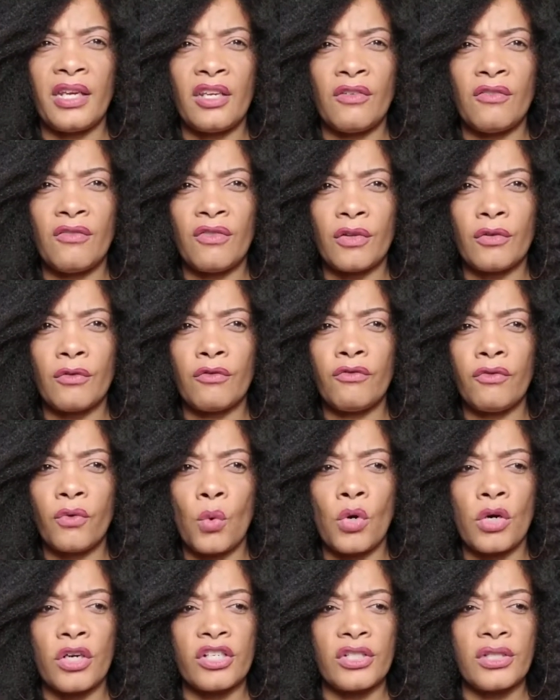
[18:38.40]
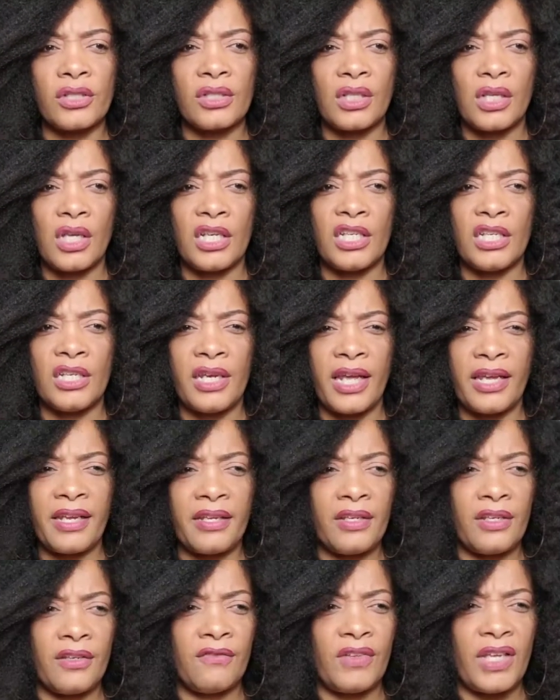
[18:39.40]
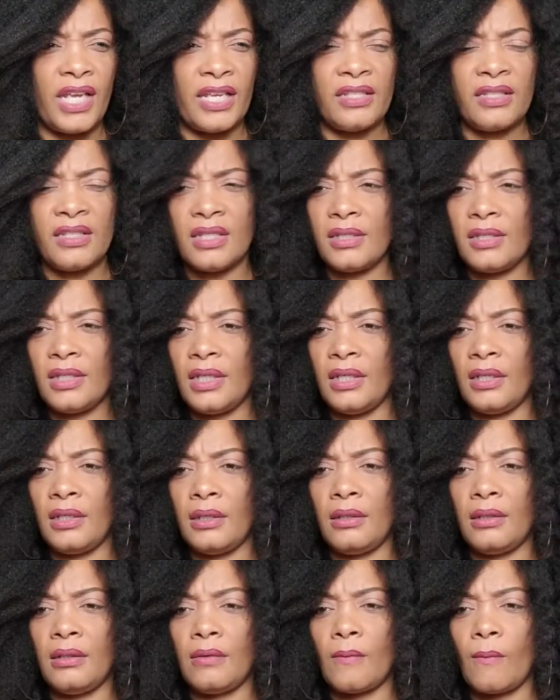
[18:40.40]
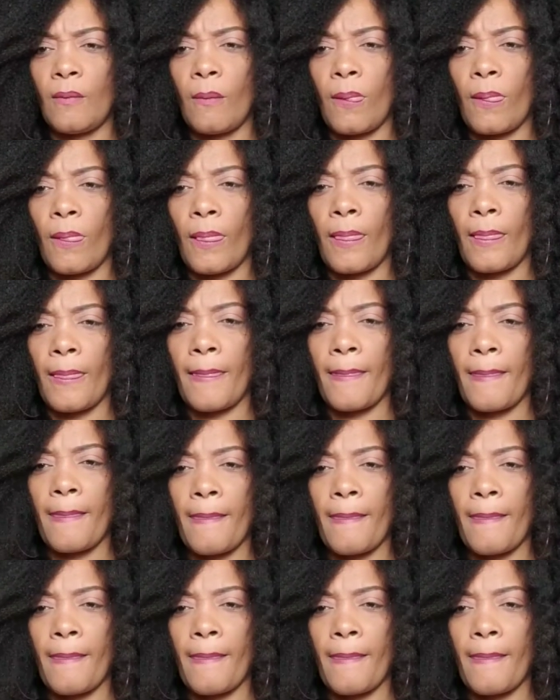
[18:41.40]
a negative force, a negative entity,